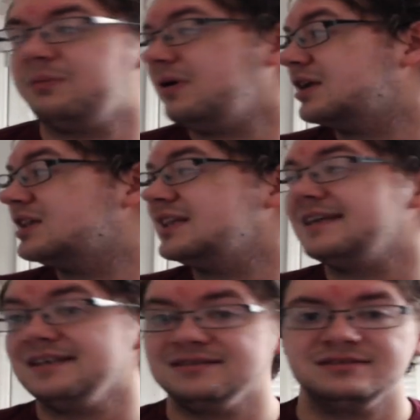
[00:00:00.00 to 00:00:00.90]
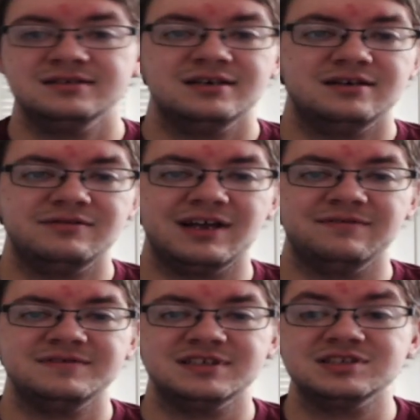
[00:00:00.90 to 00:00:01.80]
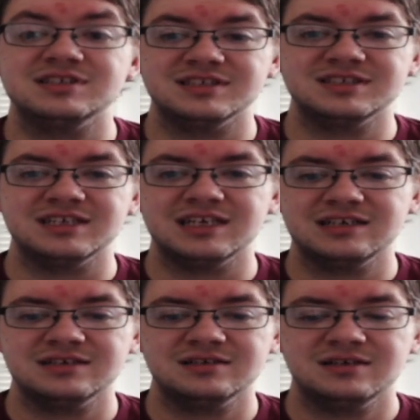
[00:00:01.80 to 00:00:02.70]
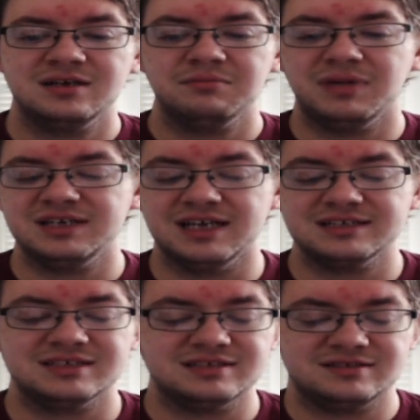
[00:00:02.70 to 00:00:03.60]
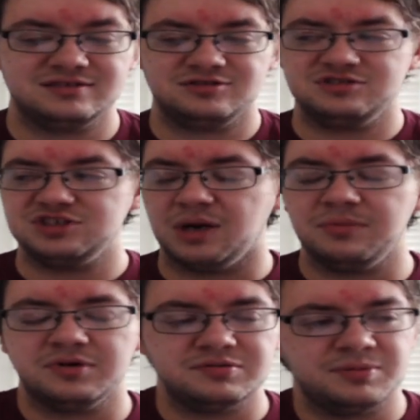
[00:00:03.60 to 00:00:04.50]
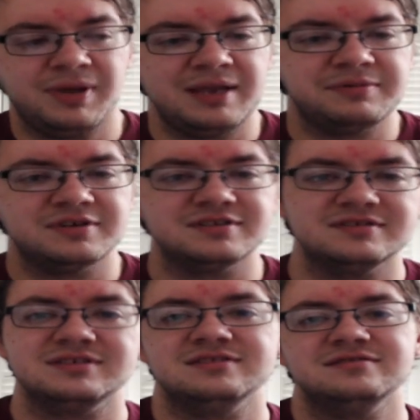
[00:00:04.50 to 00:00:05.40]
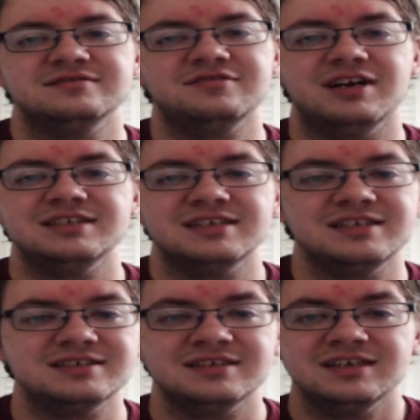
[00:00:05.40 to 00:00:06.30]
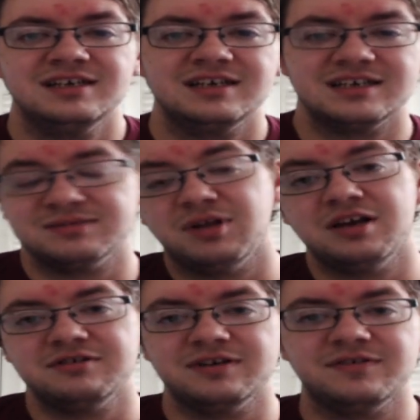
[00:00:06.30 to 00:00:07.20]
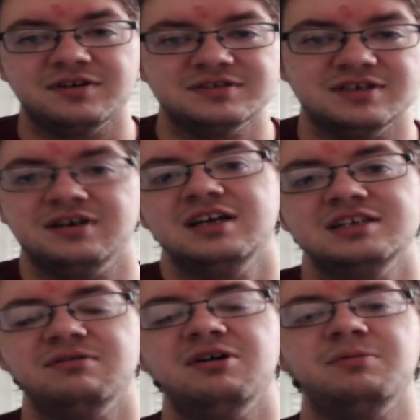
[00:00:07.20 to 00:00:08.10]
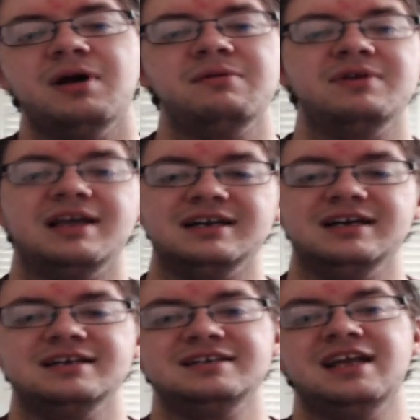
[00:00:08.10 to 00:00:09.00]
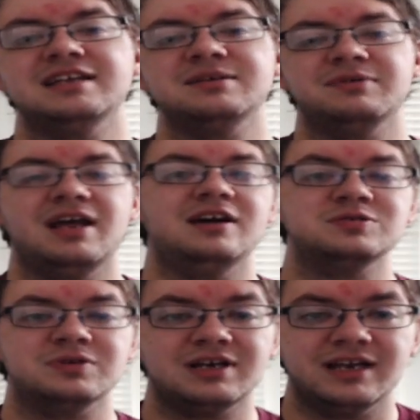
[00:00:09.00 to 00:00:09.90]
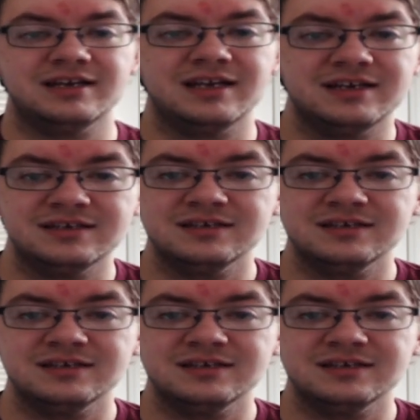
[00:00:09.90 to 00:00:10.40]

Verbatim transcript: probably clean. We got dishes in the sink. My desk is jumbled papers and craziness. Got some laundry to fold. So tomorrow will probably be like a catch up on housework kind of day.